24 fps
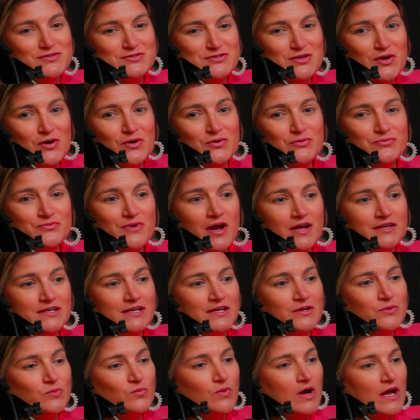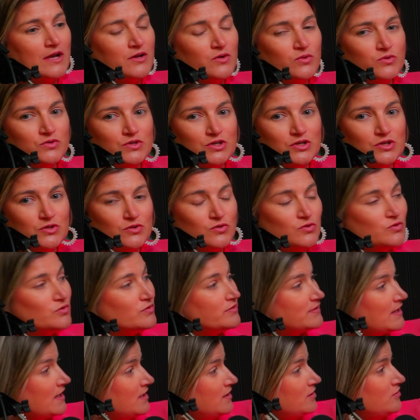So, Rodney, why don't you,
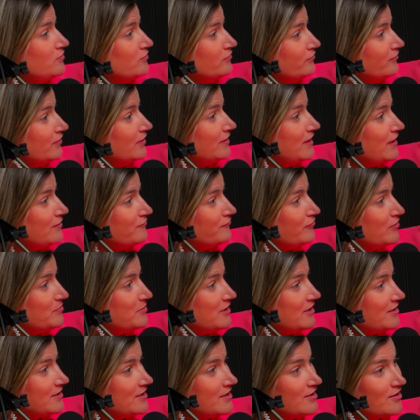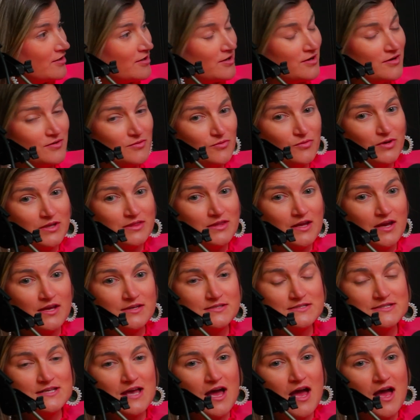thank you again for being here with
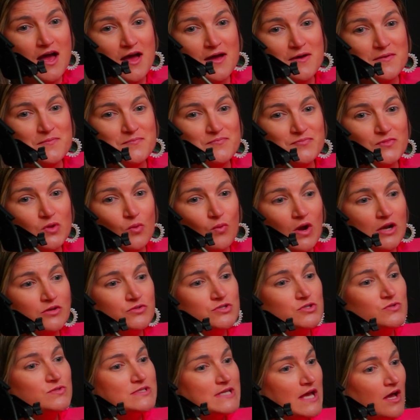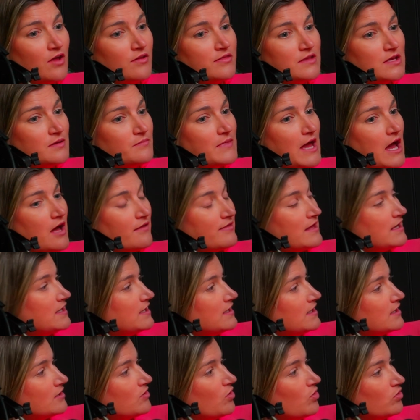us. Why don't you tell them how they can
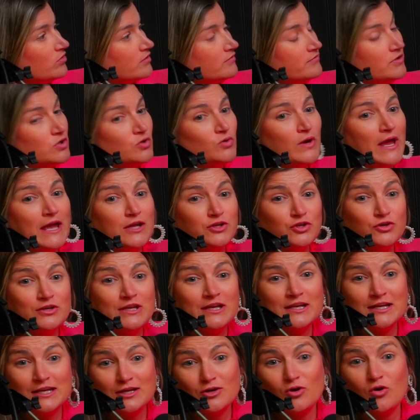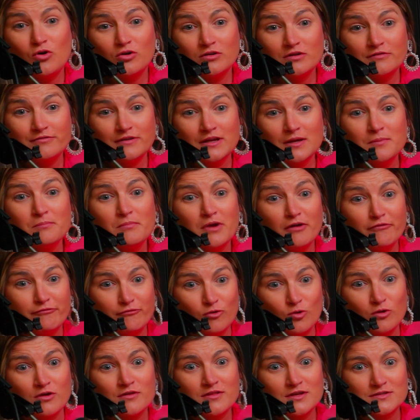get a hold of you? And you need to get a hold of him
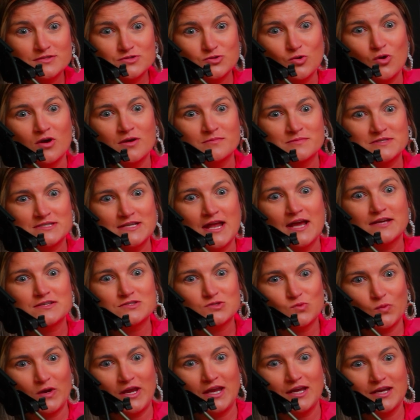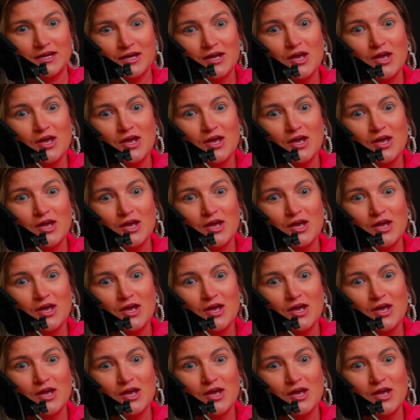before the storms next week.